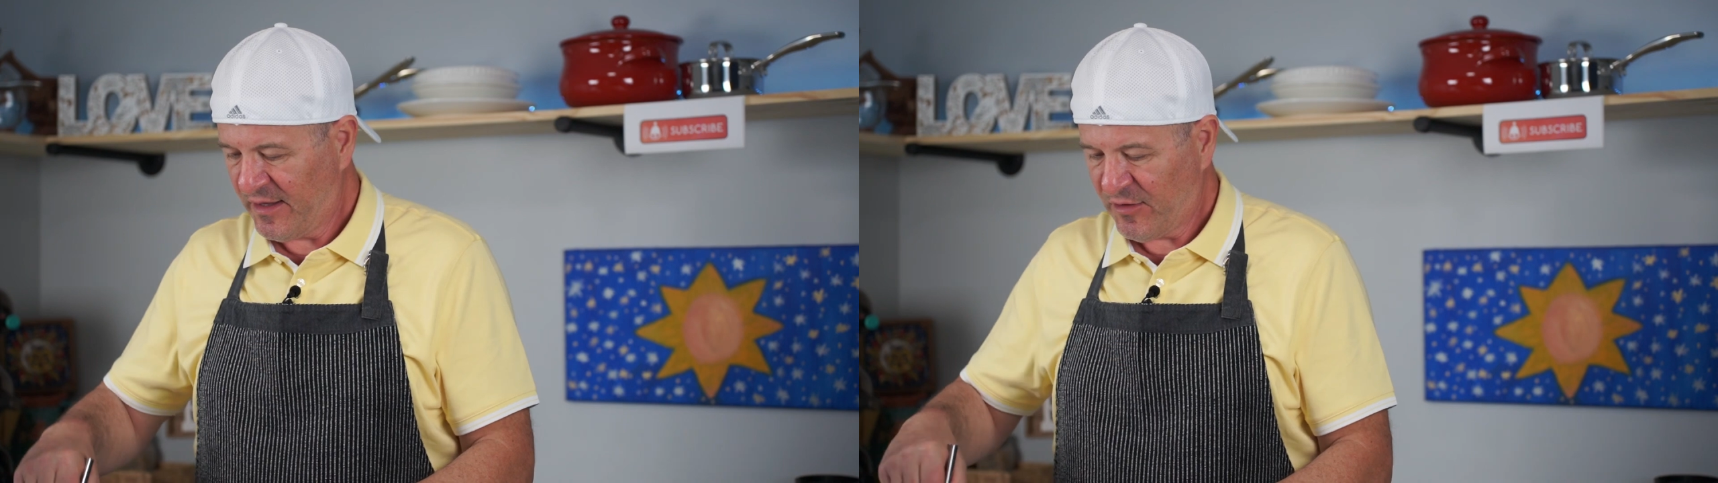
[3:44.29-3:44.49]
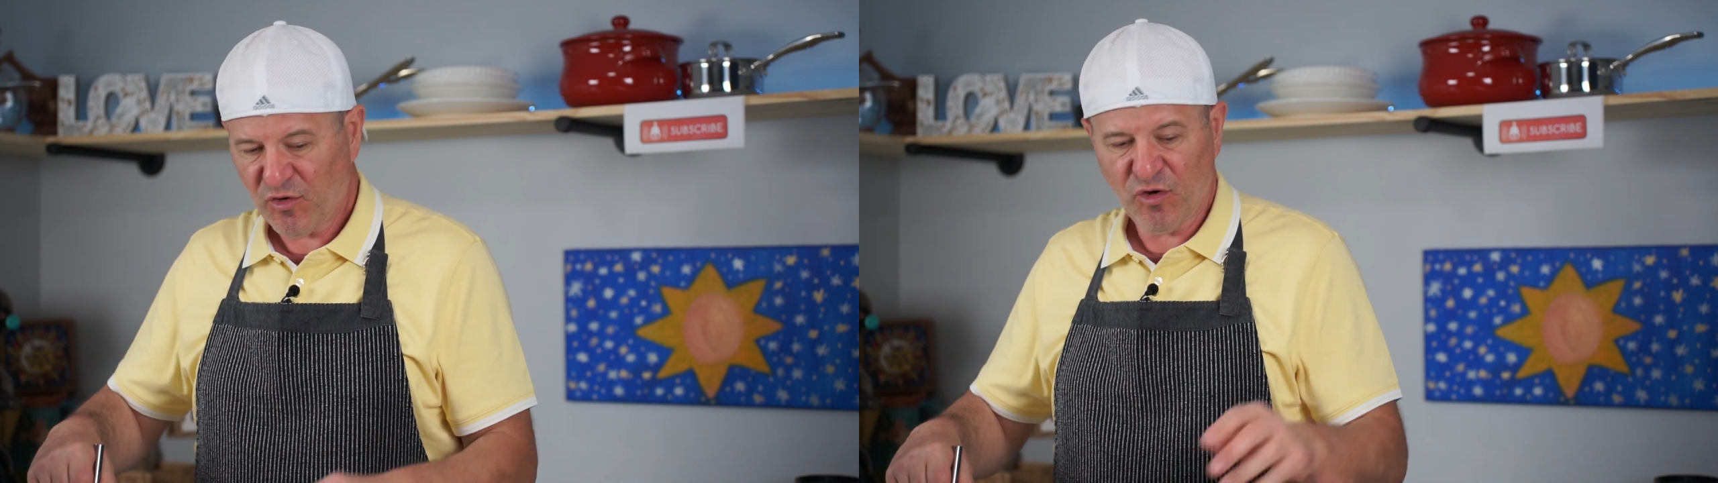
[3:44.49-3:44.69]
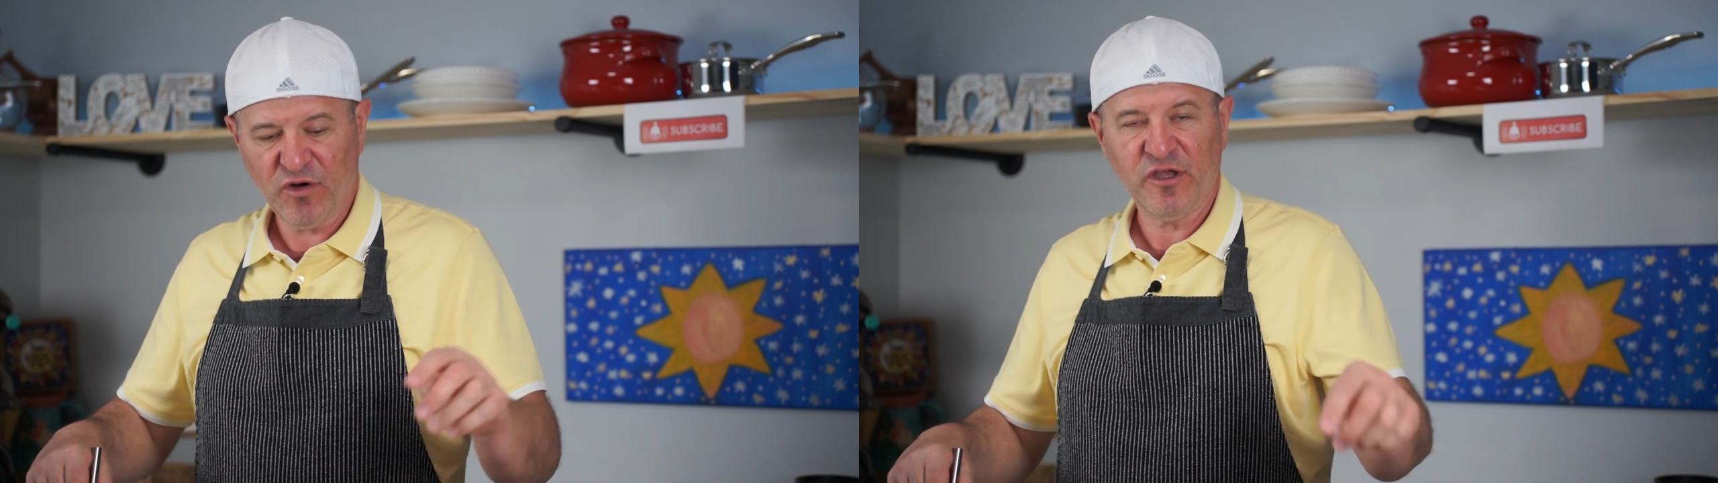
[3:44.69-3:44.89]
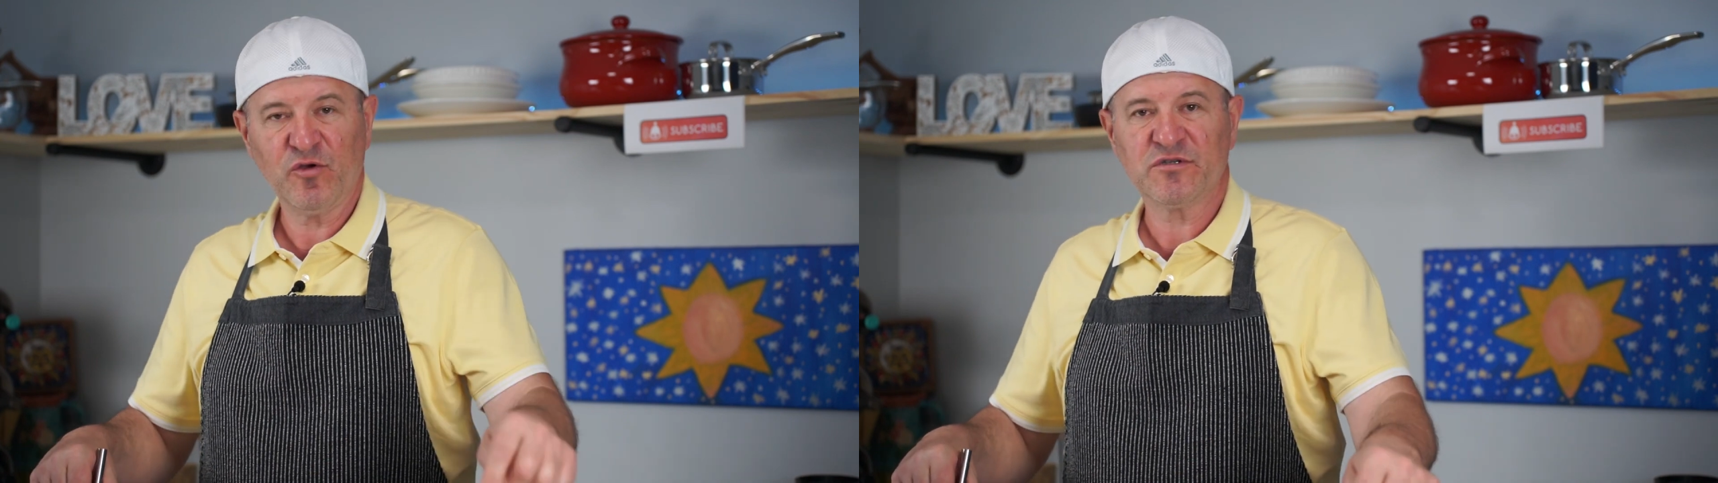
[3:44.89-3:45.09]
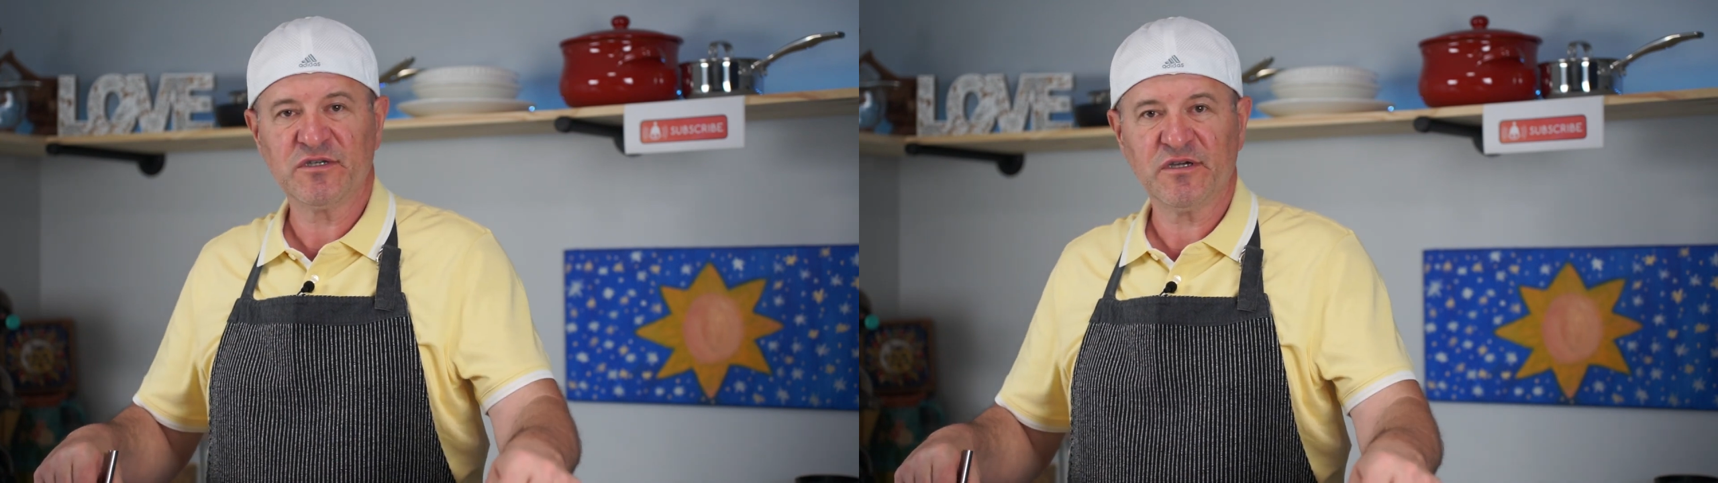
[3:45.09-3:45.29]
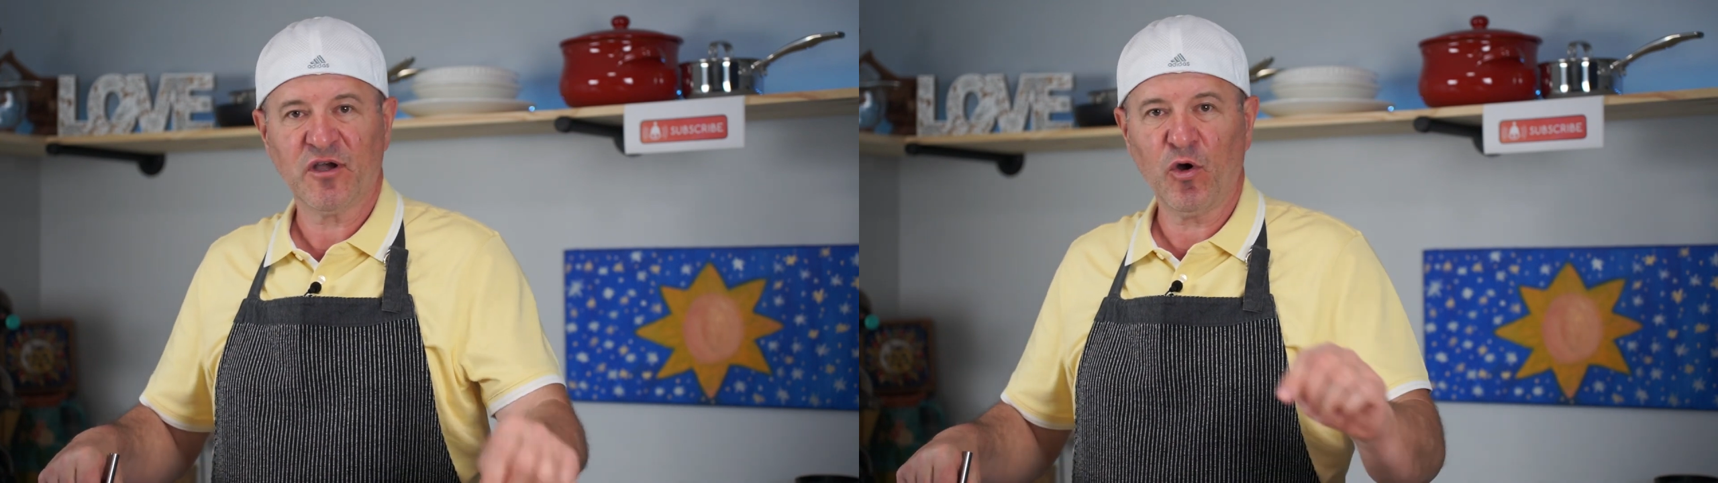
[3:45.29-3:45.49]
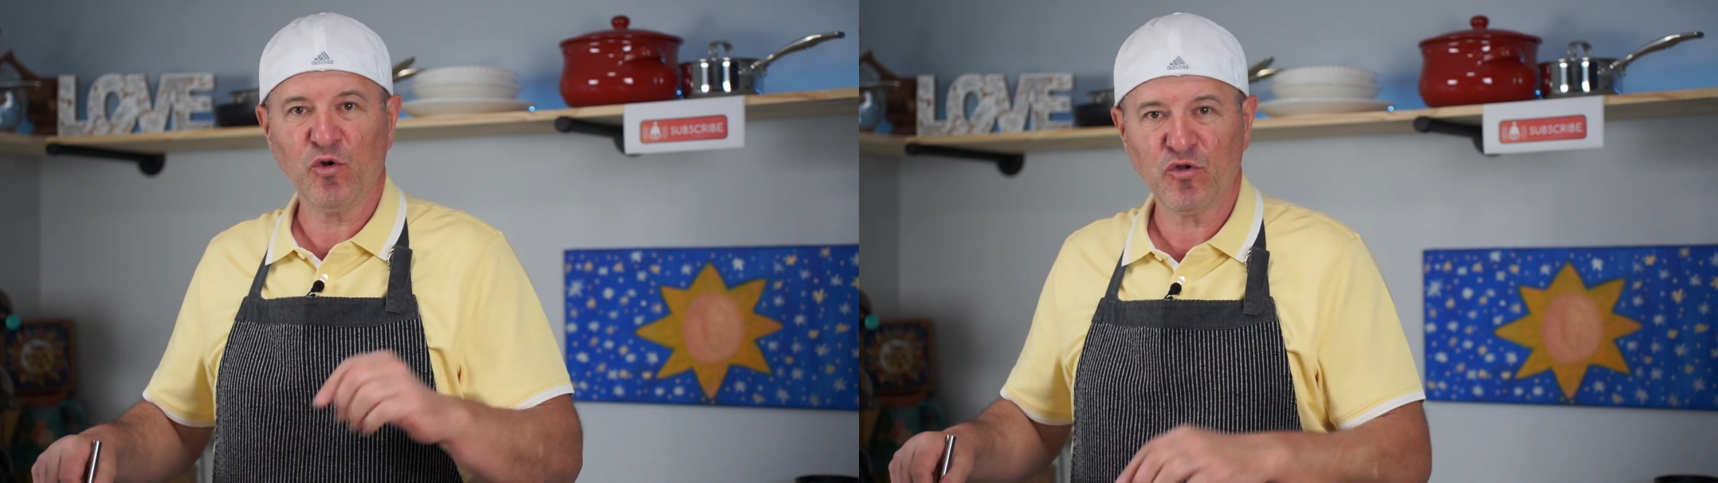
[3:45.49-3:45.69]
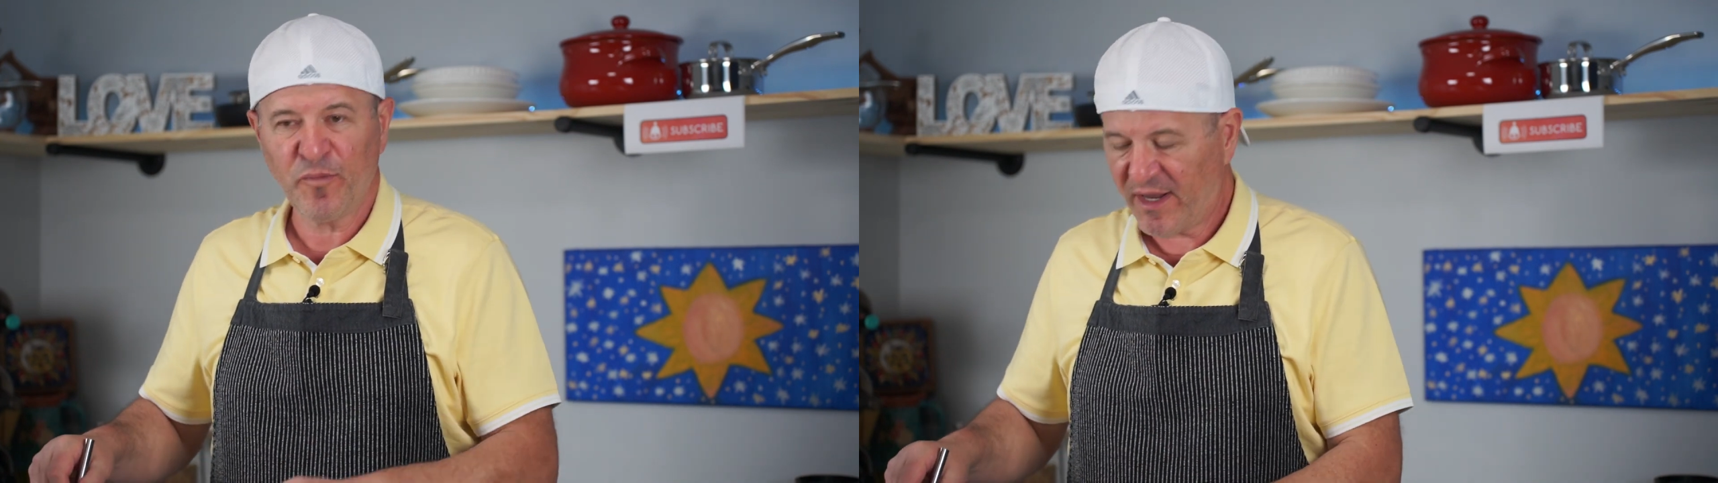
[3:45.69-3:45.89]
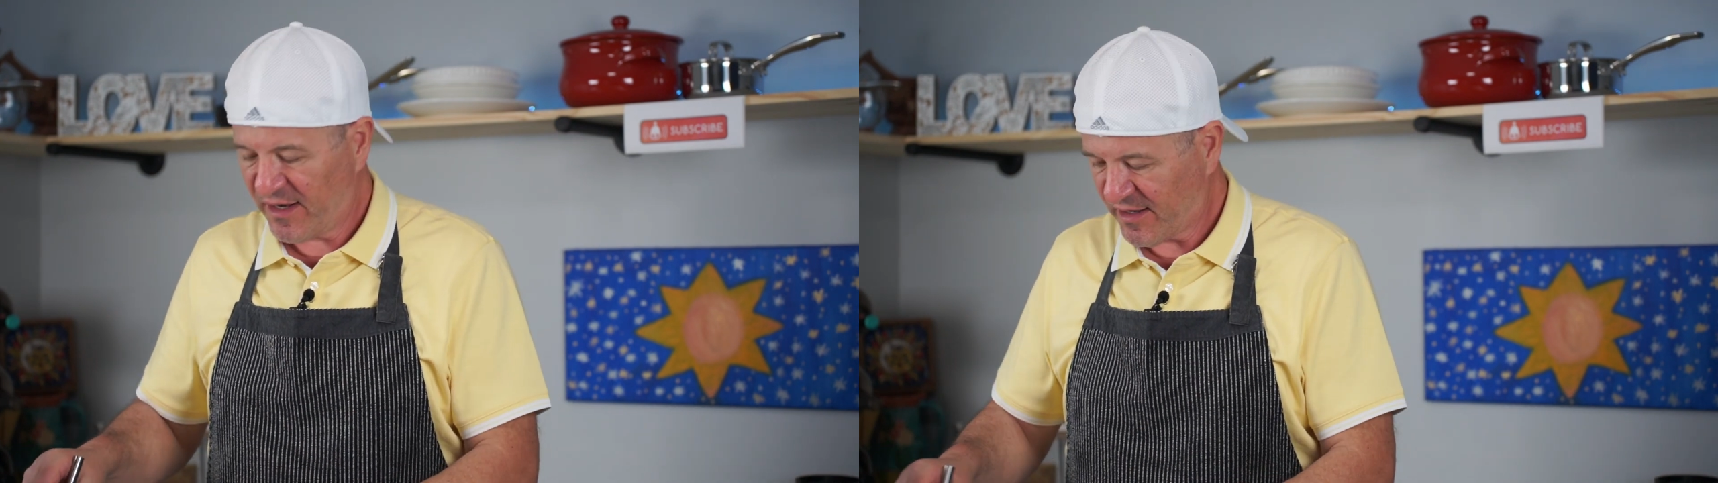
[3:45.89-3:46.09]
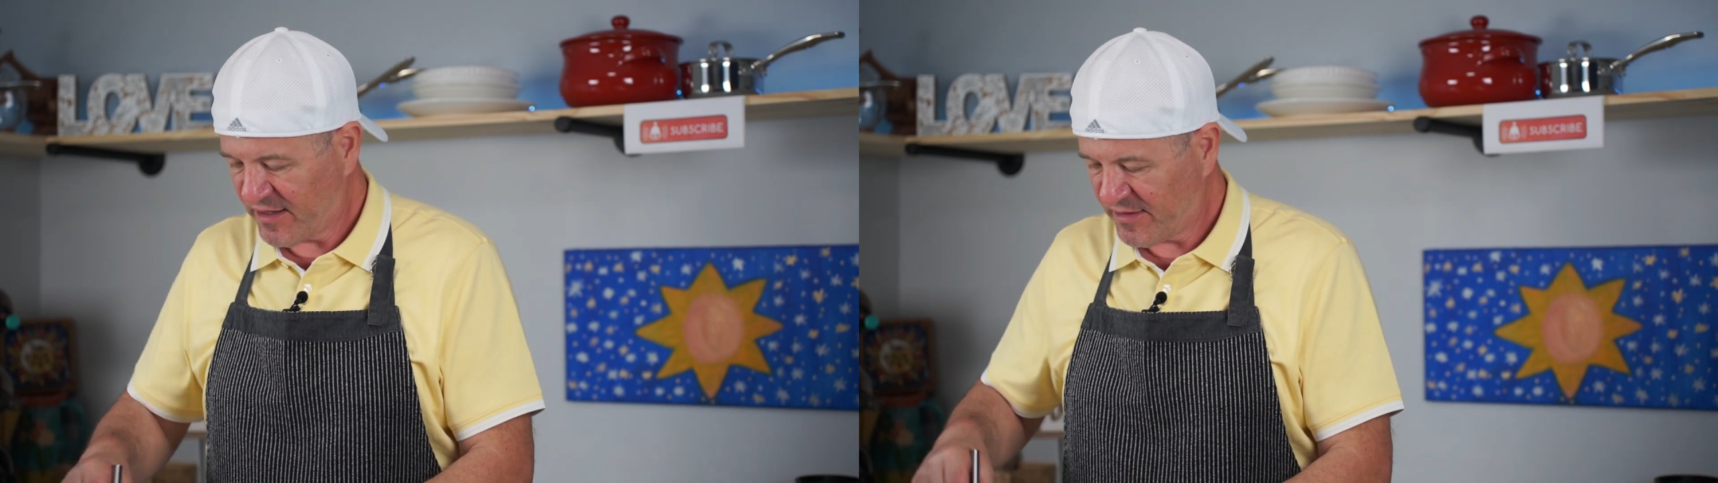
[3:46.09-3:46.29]
we're gonna use cold
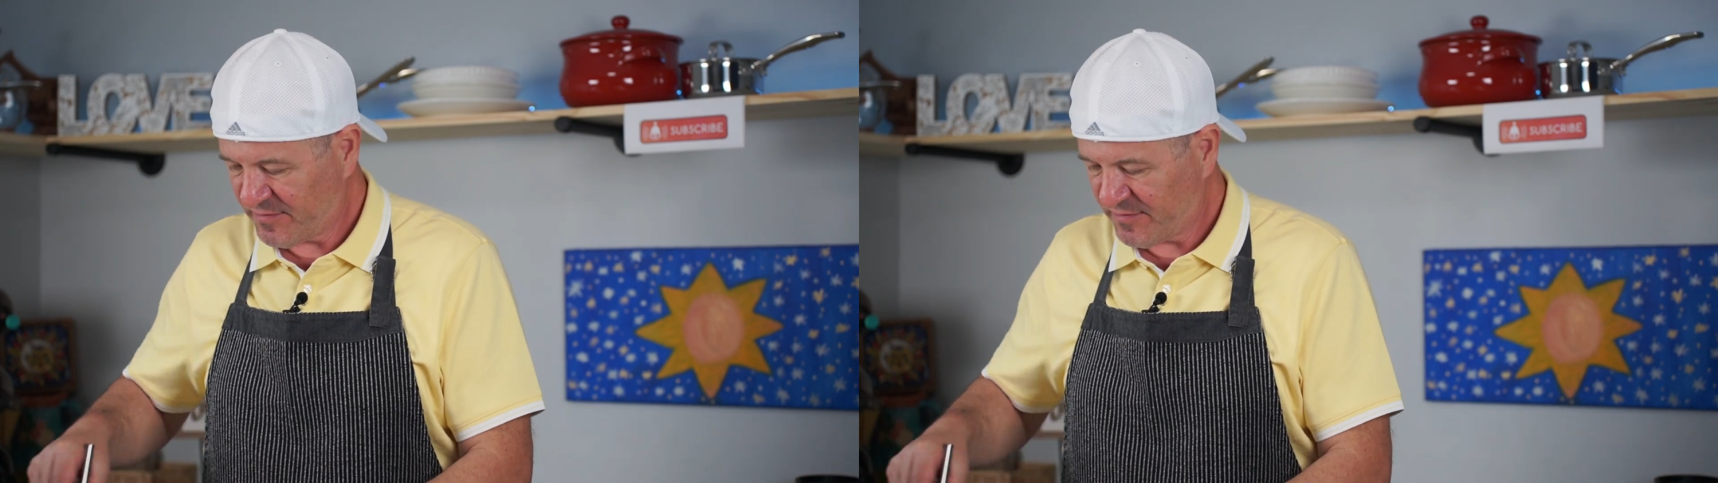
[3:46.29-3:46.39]
milk.